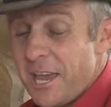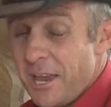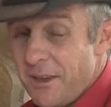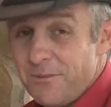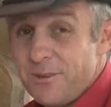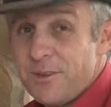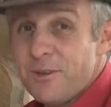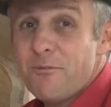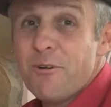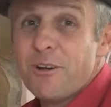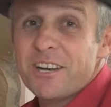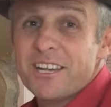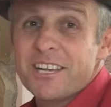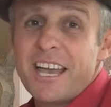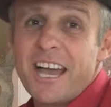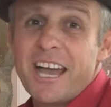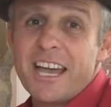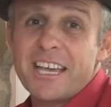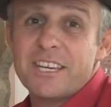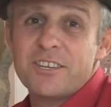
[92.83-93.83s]
If you want to
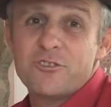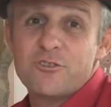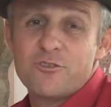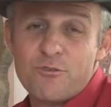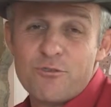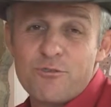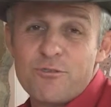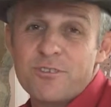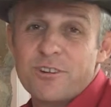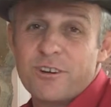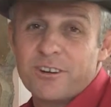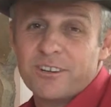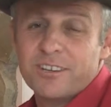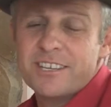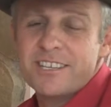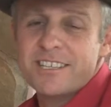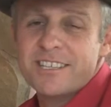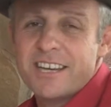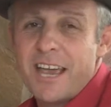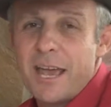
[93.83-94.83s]
gain true
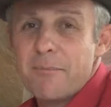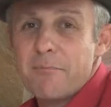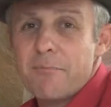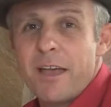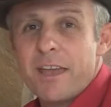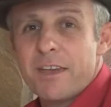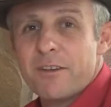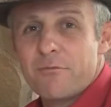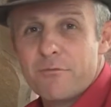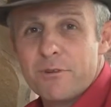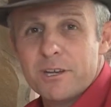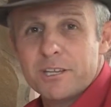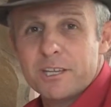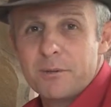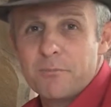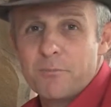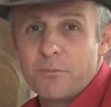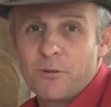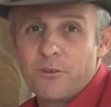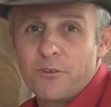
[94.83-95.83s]
knowledge and make real
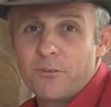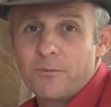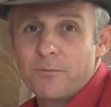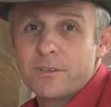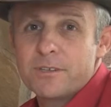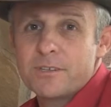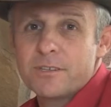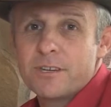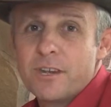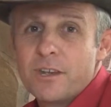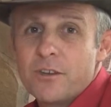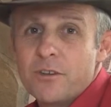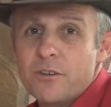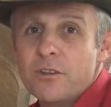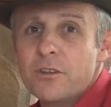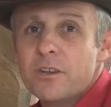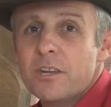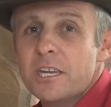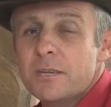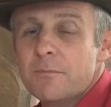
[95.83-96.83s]
improvements,
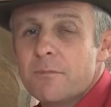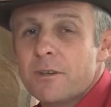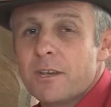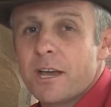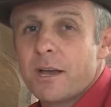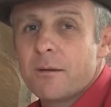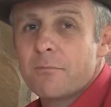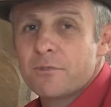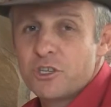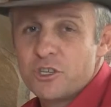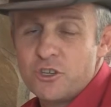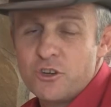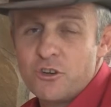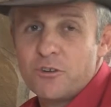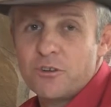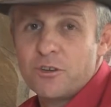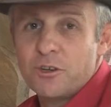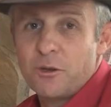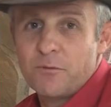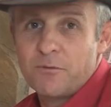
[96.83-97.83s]
you need to become a
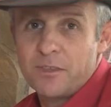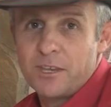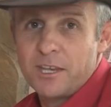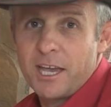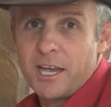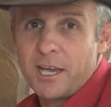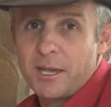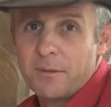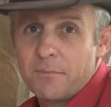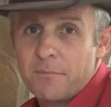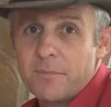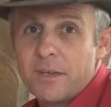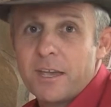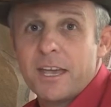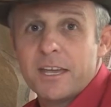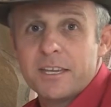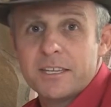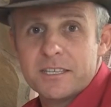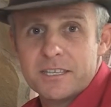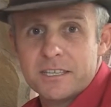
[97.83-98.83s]
student of the game
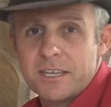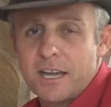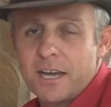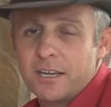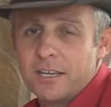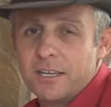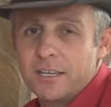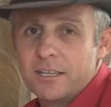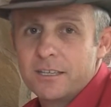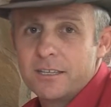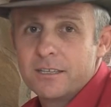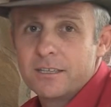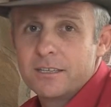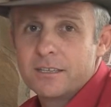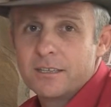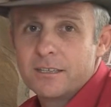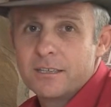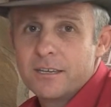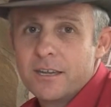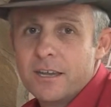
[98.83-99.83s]
and study.
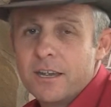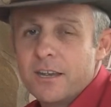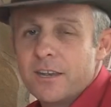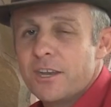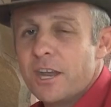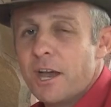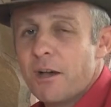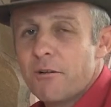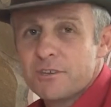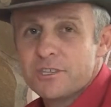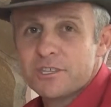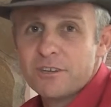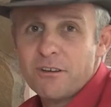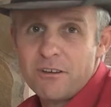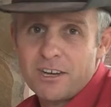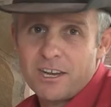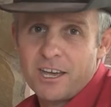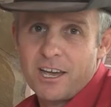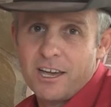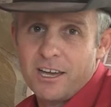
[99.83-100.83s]
Now, it's
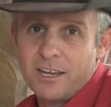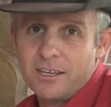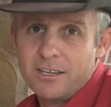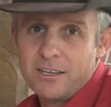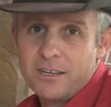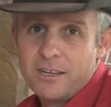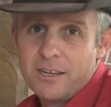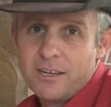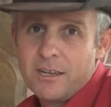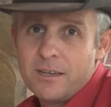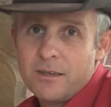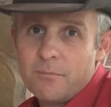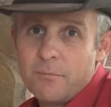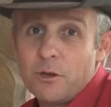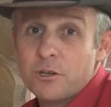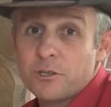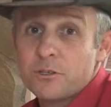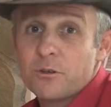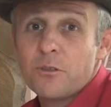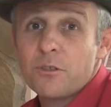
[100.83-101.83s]
not hard
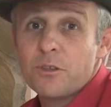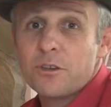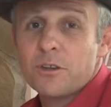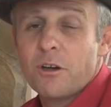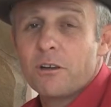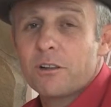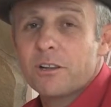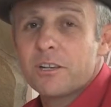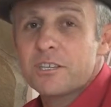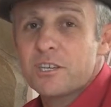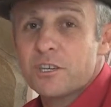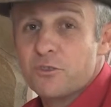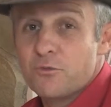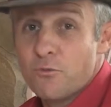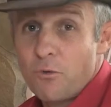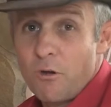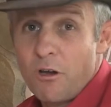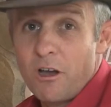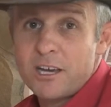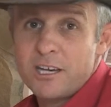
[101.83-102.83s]
because all the knowledge is
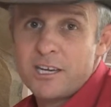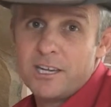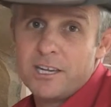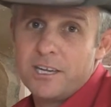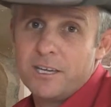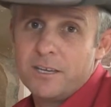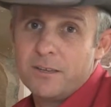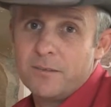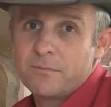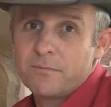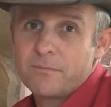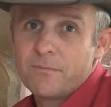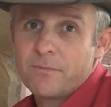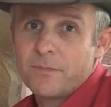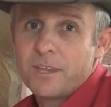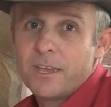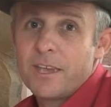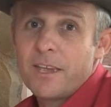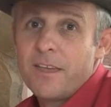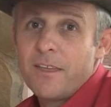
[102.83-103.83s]
right here.
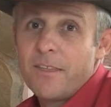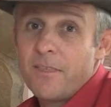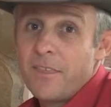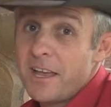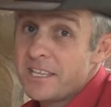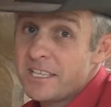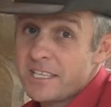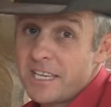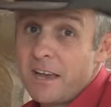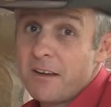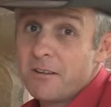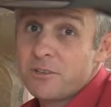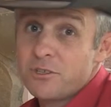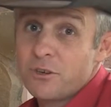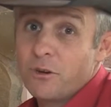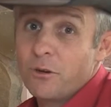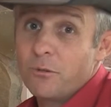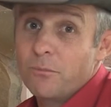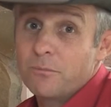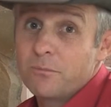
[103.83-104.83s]
That's our
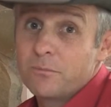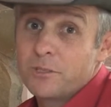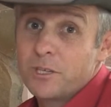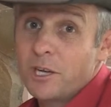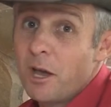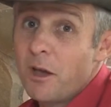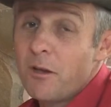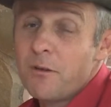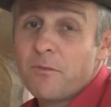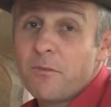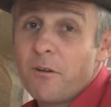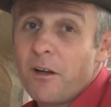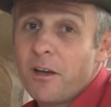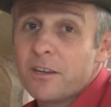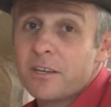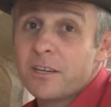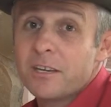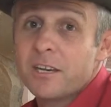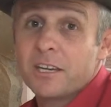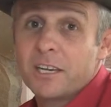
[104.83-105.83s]
job, to go
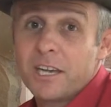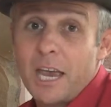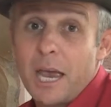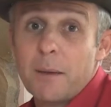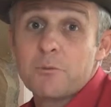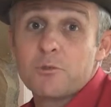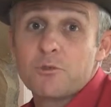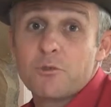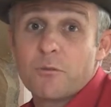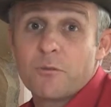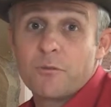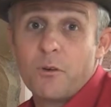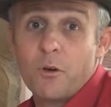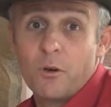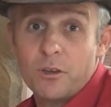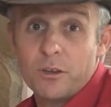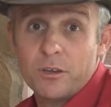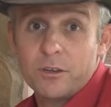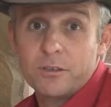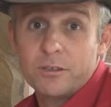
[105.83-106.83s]
find it and capture it
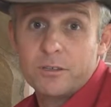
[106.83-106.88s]
for you.